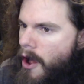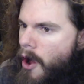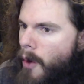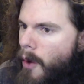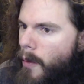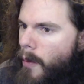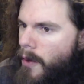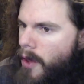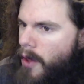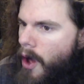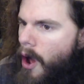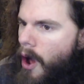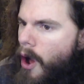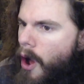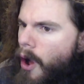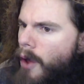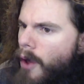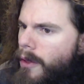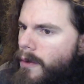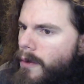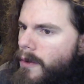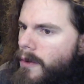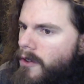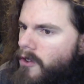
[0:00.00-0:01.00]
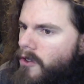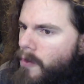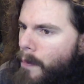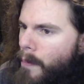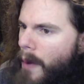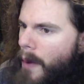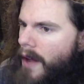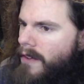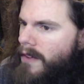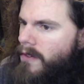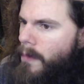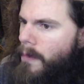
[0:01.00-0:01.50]
with all the
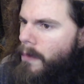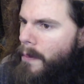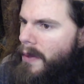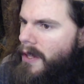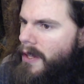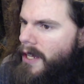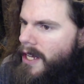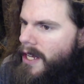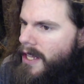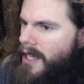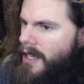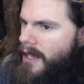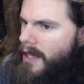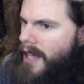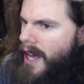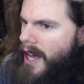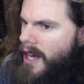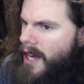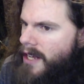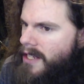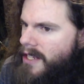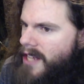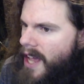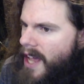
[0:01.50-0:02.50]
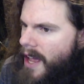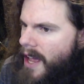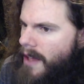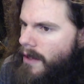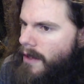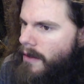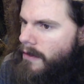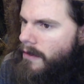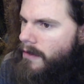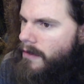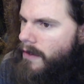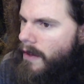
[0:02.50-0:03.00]
responsibility that that
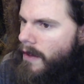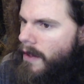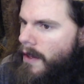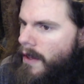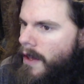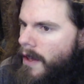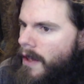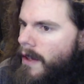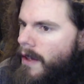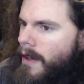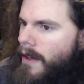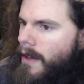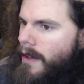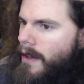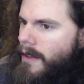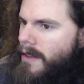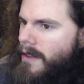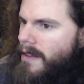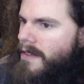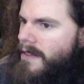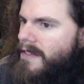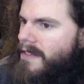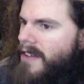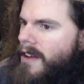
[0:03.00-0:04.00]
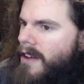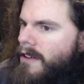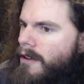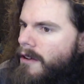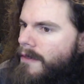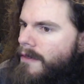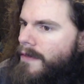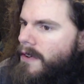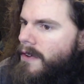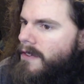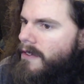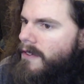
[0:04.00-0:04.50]
entails. The Center
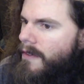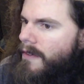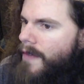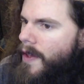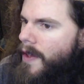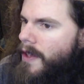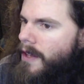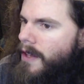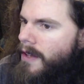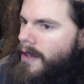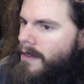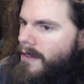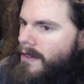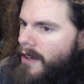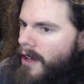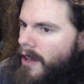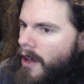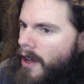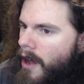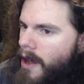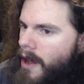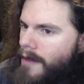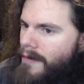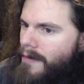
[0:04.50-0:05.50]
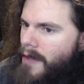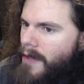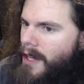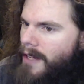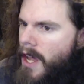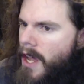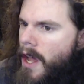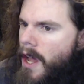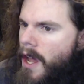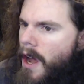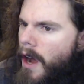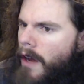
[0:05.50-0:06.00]
for Civilians in
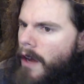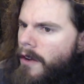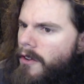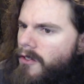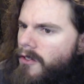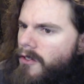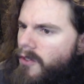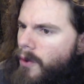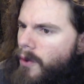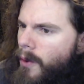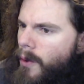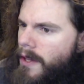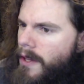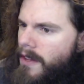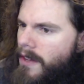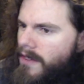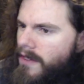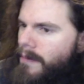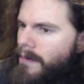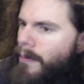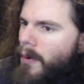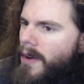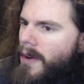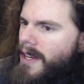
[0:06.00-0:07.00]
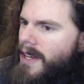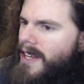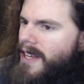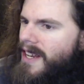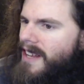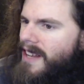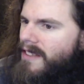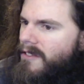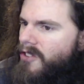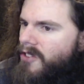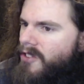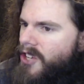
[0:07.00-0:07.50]
Conflict underscored this point in
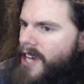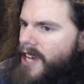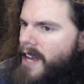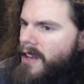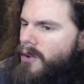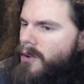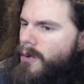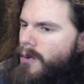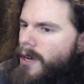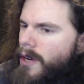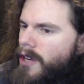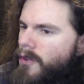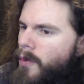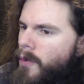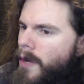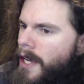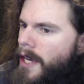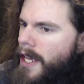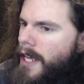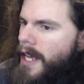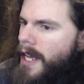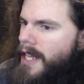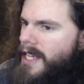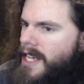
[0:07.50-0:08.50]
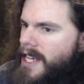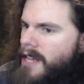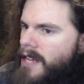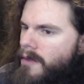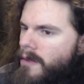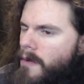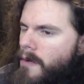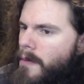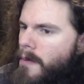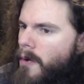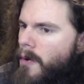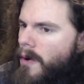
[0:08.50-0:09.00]
its January 2018
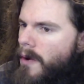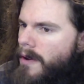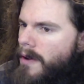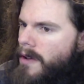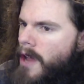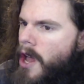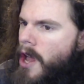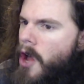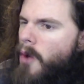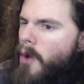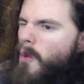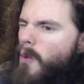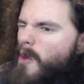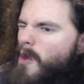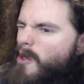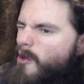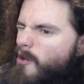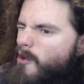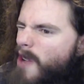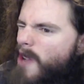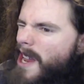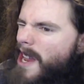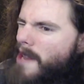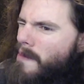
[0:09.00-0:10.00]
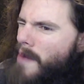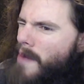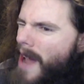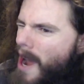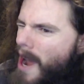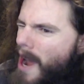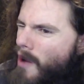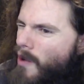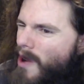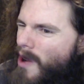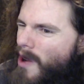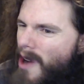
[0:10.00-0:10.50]
report, with great
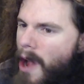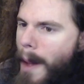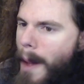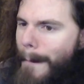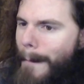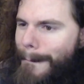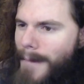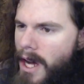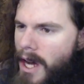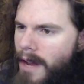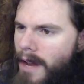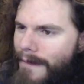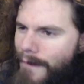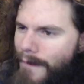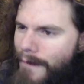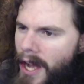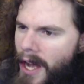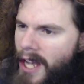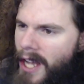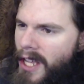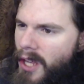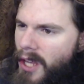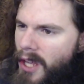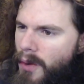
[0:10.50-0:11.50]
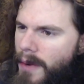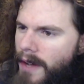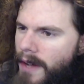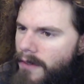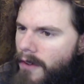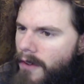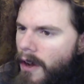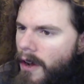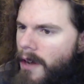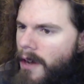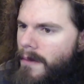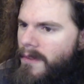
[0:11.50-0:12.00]
power modifying U.S.
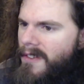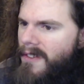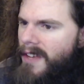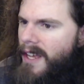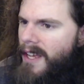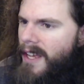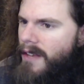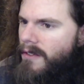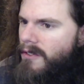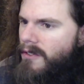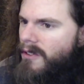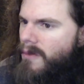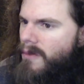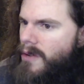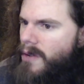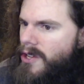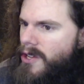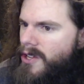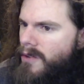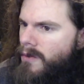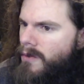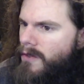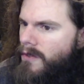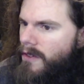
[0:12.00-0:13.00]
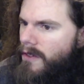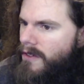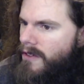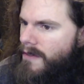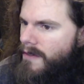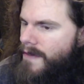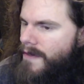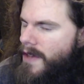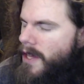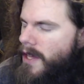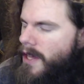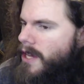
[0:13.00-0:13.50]
arms sales to reduce
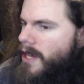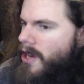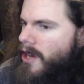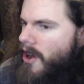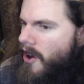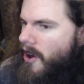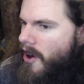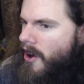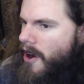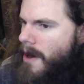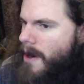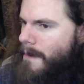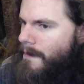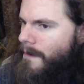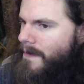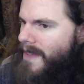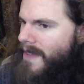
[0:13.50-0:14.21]
civilian harm,